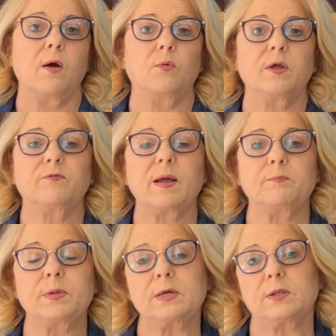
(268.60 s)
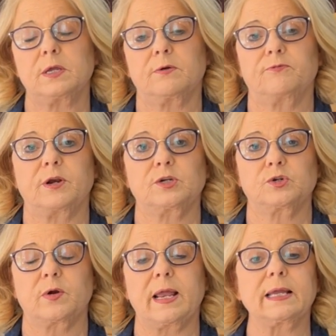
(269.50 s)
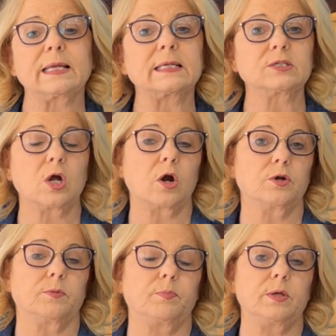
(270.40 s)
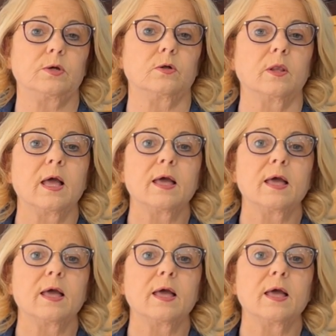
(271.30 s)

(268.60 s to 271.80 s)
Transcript: If I'm peeling a fresher egg and it's hard to peel,